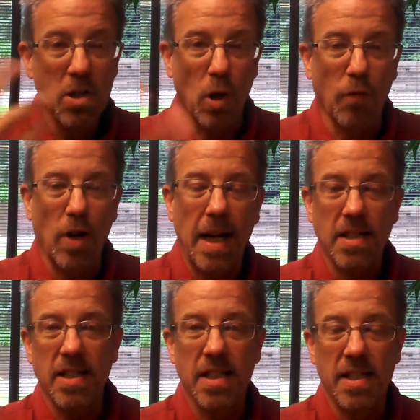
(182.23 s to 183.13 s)
So for
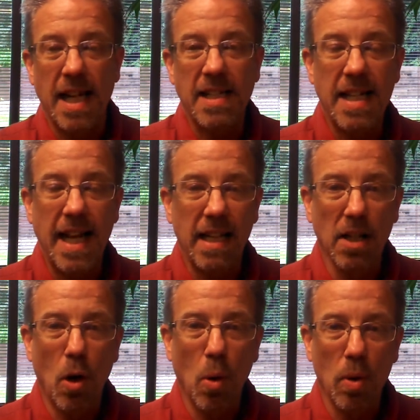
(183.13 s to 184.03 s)
instance, say today's
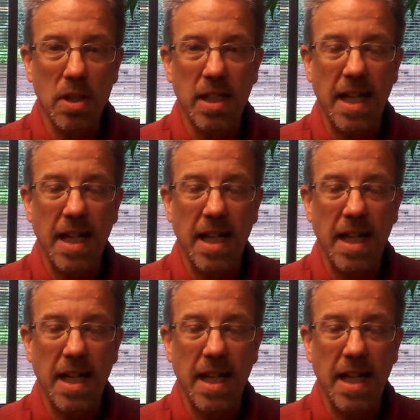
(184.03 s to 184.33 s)
low